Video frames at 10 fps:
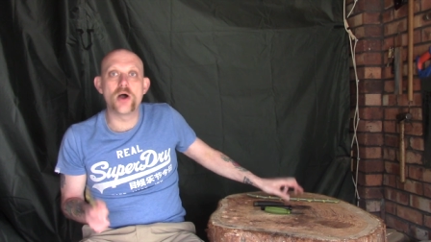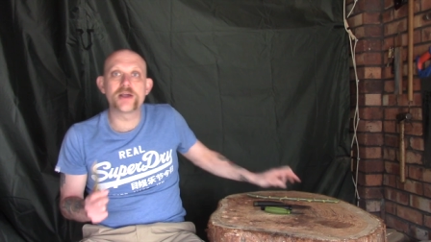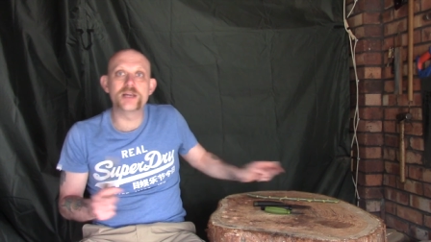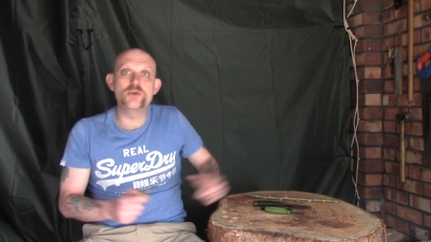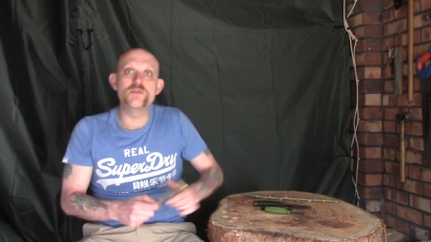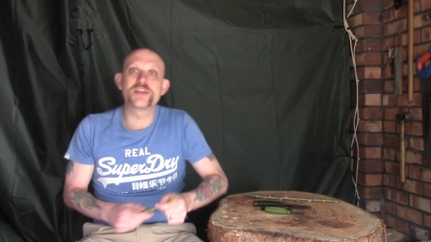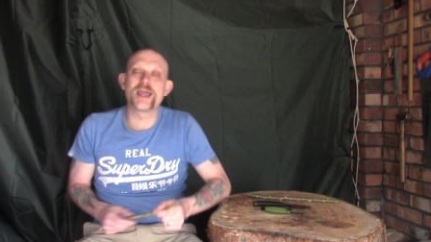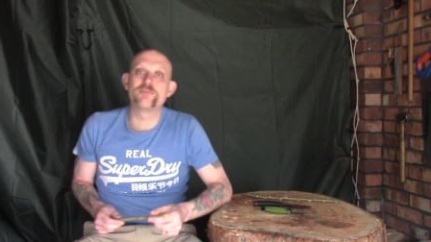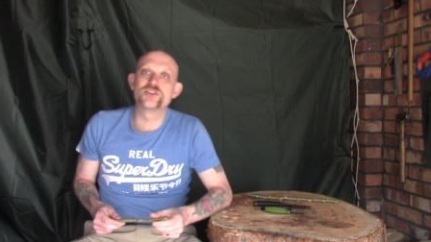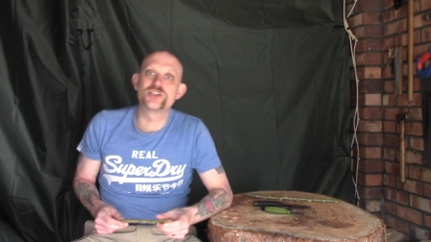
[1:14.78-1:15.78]
I'm going to move the
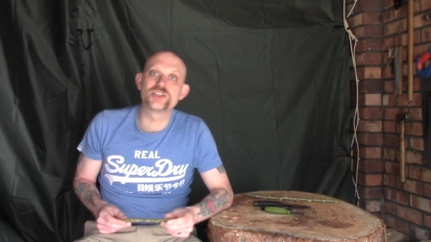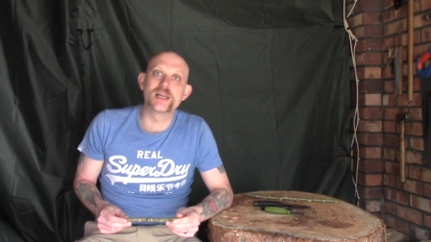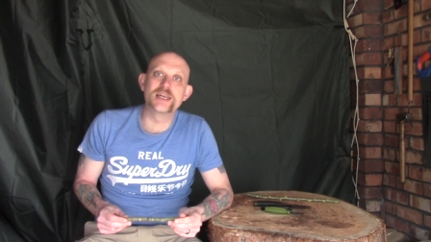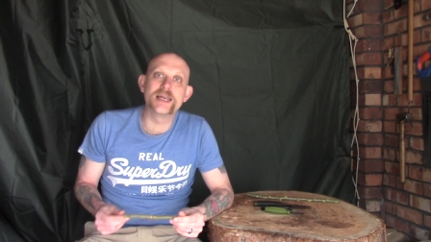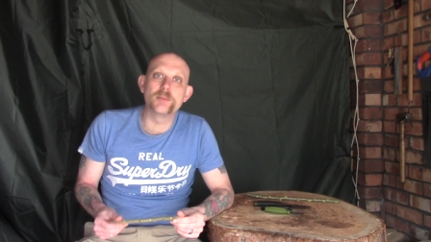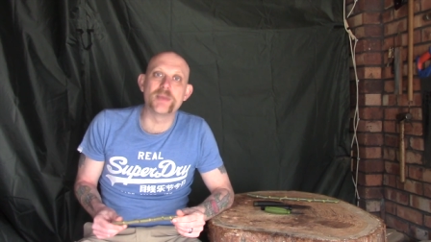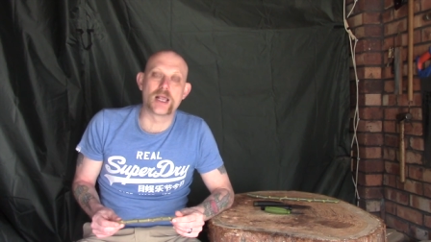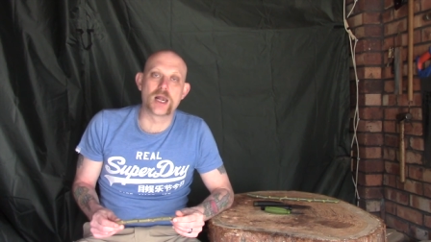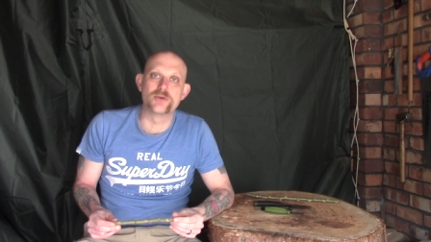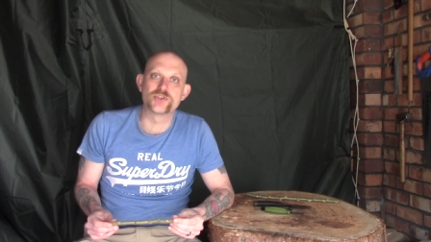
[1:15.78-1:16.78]
camera just a little
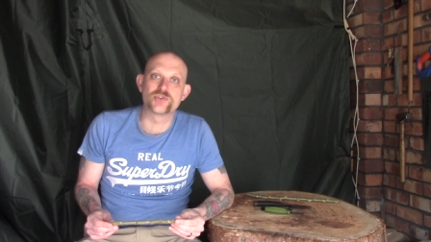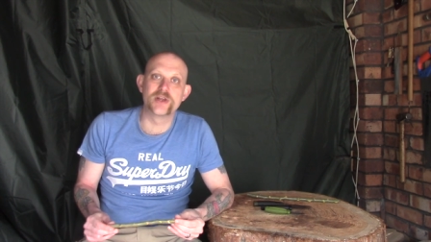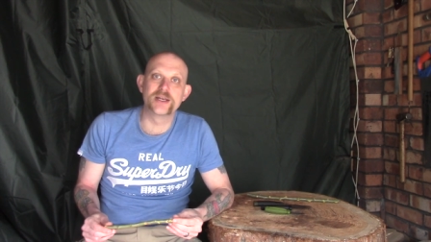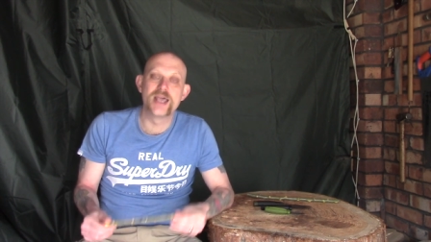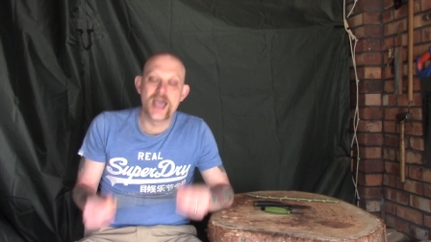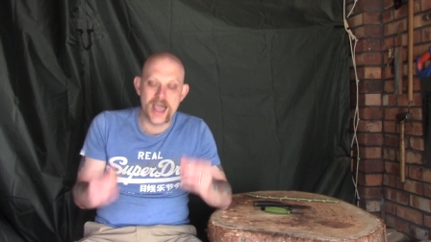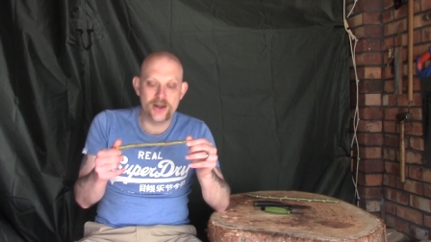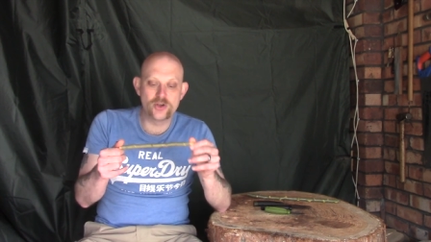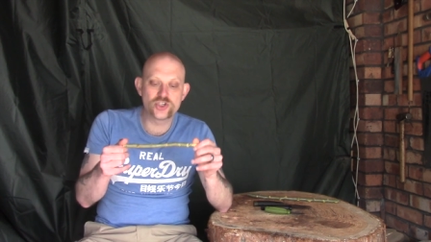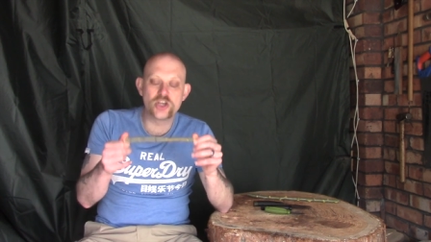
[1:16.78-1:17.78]
bit closer in
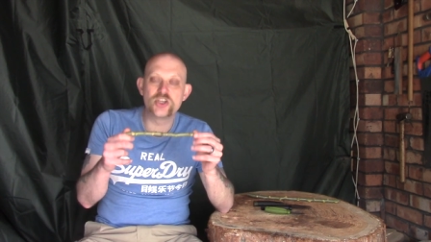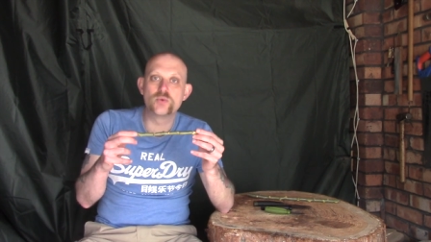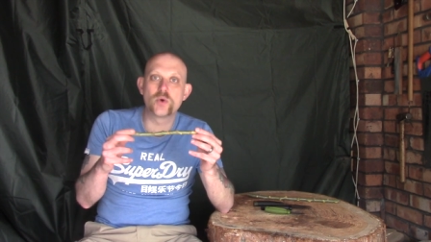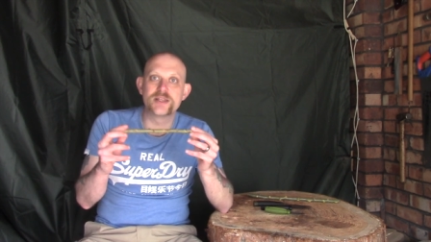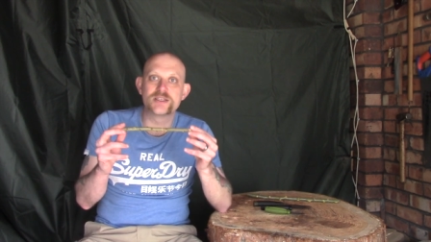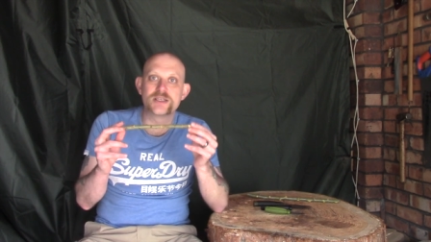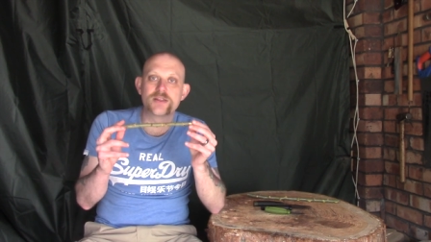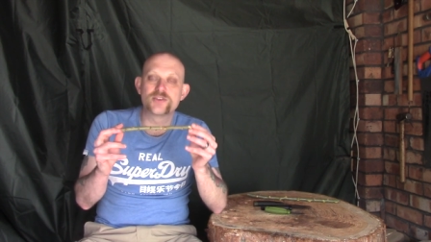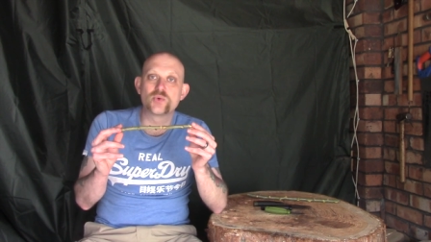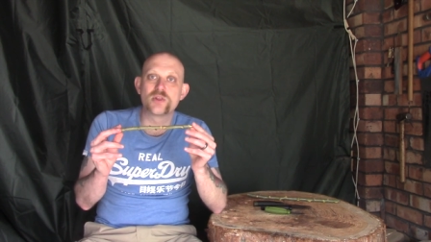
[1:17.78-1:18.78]
and I'll show you what it is,
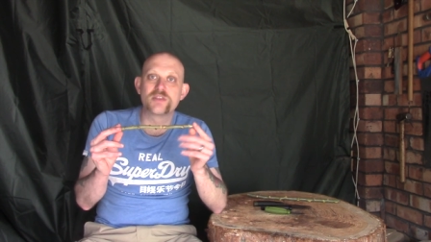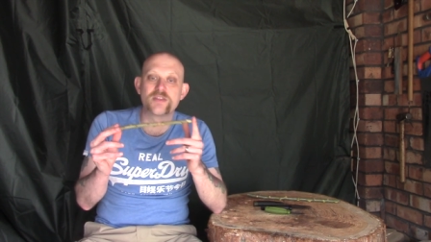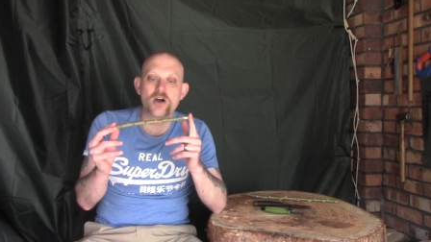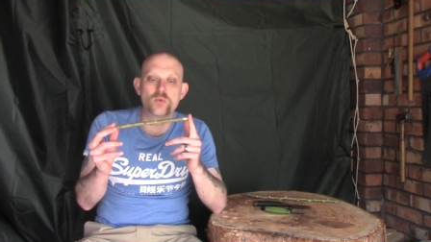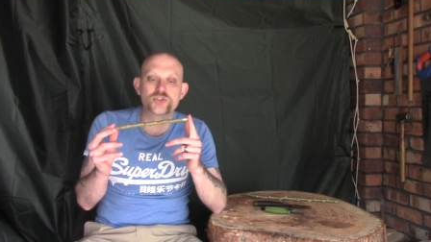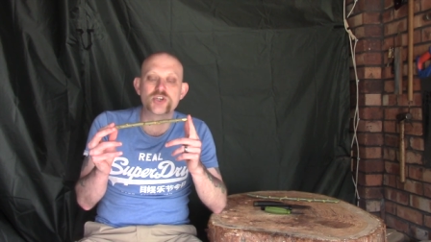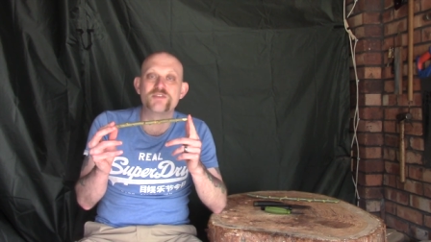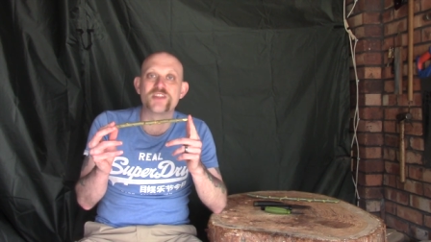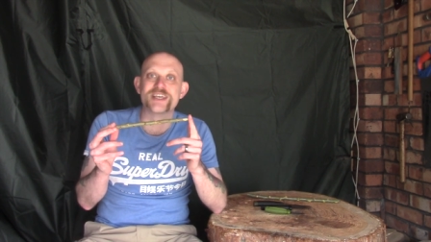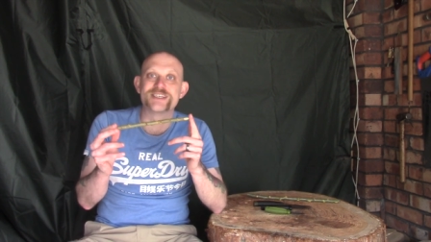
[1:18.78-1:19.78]
uh, the sort of thing that I will do
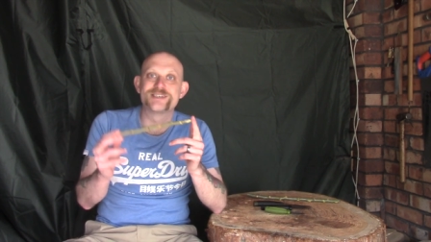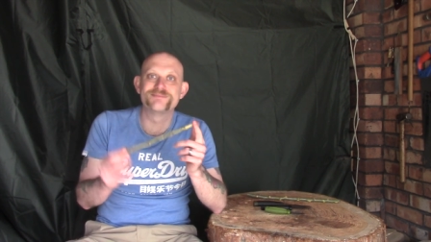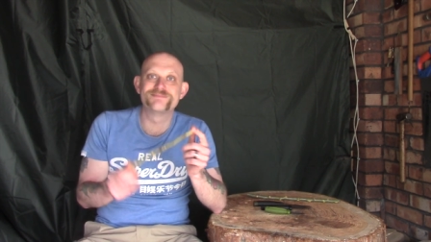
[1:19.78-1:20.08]
for these.